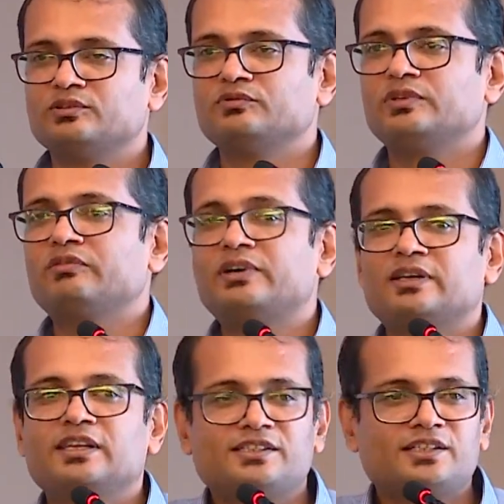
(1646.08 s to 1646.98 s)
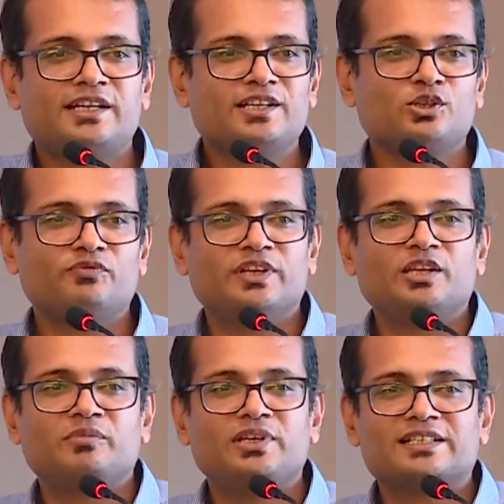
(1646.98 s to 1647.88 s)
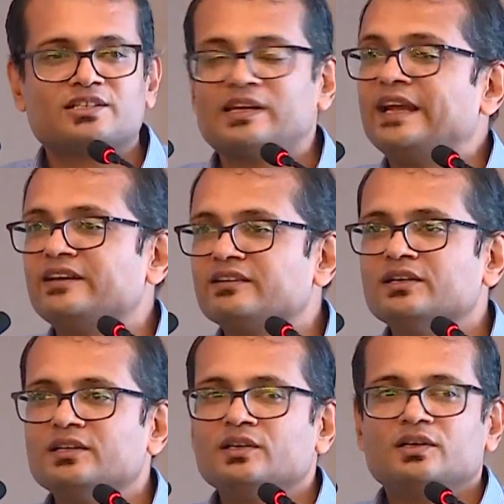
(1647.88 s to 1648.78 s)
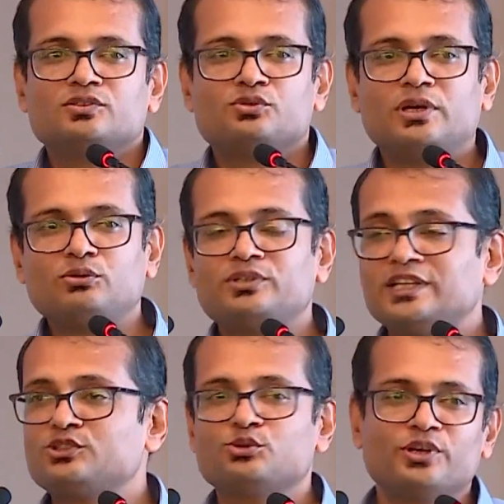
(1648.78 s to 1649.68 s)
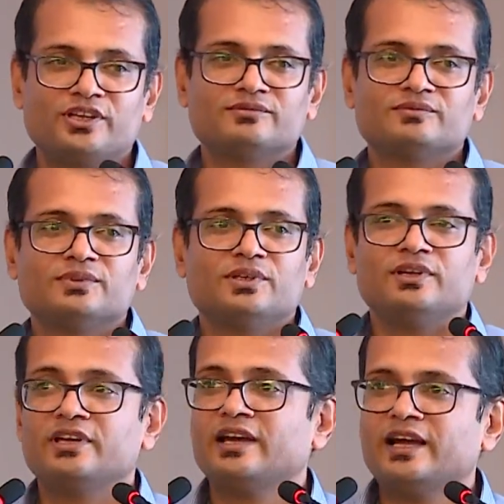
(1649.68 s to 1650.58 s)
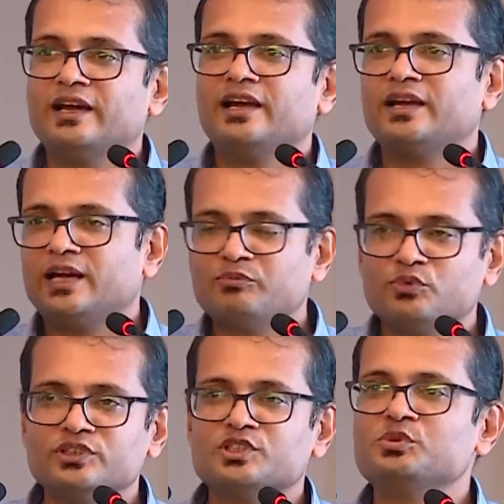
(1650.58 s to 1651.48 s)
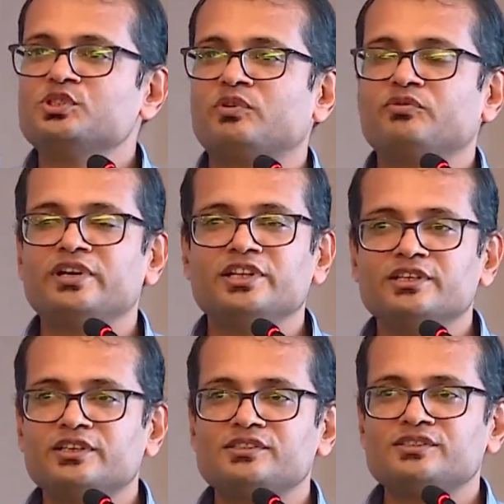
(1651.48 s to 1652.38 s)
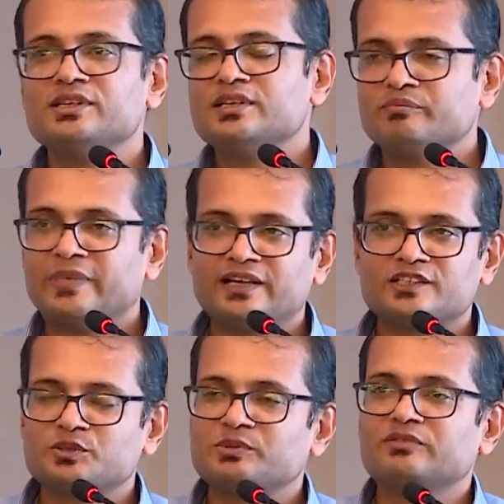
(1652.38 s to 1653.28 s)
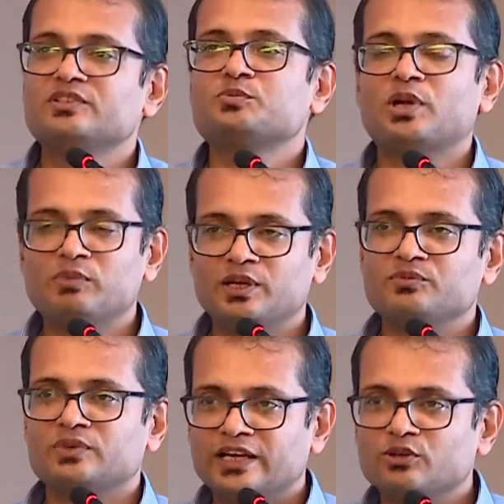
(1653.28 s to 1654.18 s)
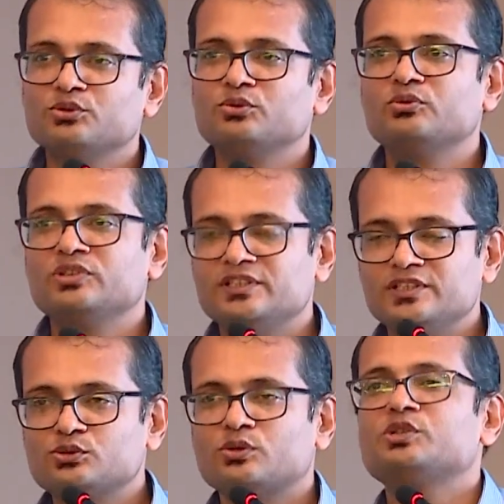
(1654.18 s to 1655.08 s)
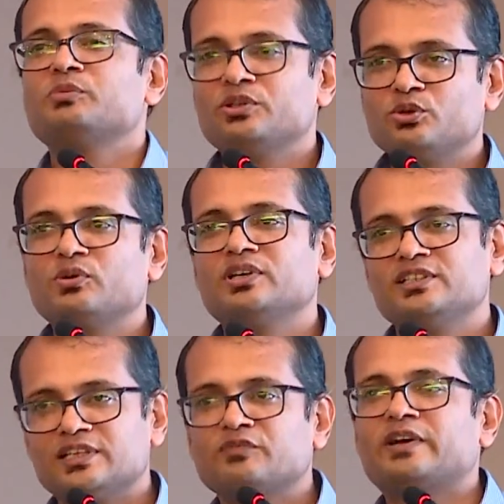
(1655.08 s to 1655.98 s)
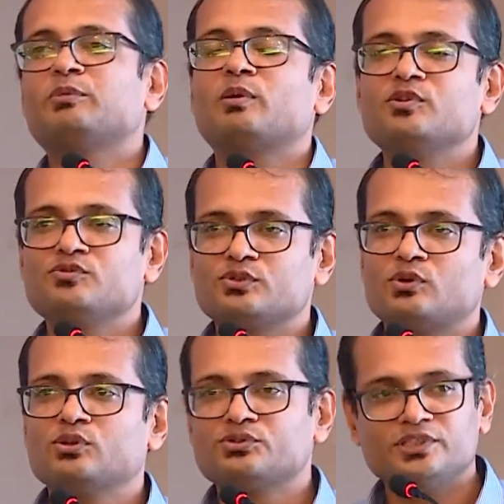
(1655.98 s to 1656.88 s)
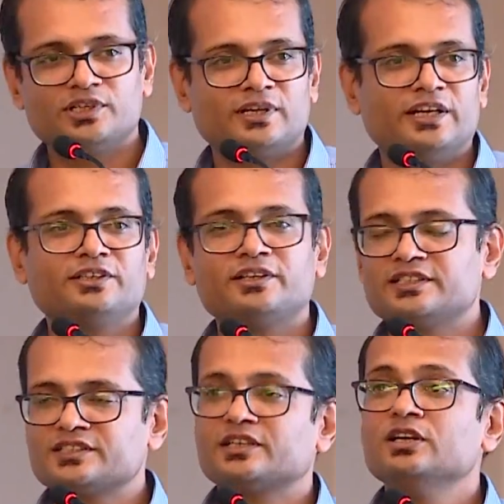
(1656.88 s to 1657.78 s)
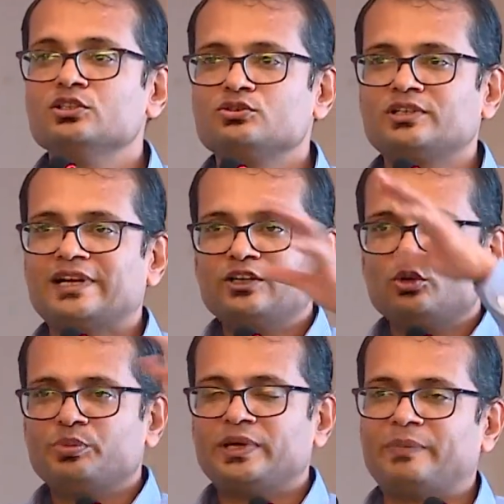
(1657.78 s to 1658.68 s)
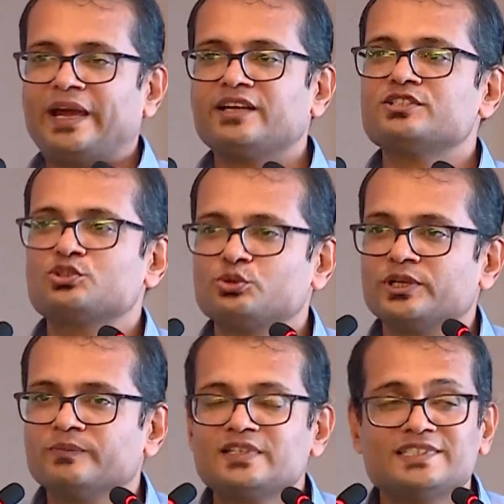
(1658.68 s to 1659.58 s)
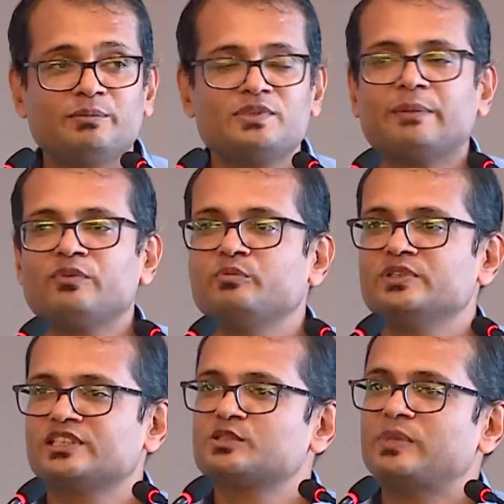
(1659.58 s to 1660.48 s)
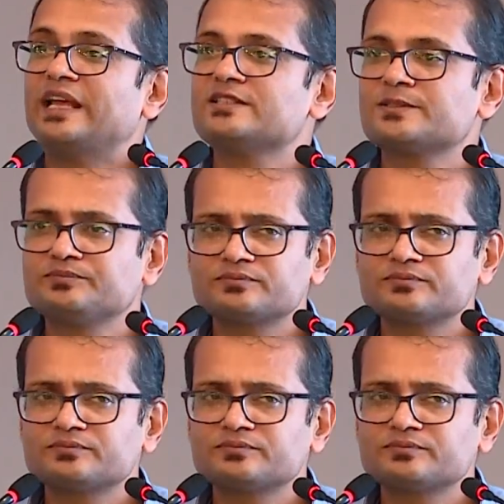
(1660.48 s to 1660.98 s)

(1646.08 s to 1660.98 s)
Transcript: we have a lesser chance of winning me as a client. So you have to tell a story. Hey, I am doing this business for 20 years, my customers have this problem, I know you need this solution, but you know what, these are the 5 problems which you'll also hear later, etc. So you're trying to package a story. And same thing happens in business plans.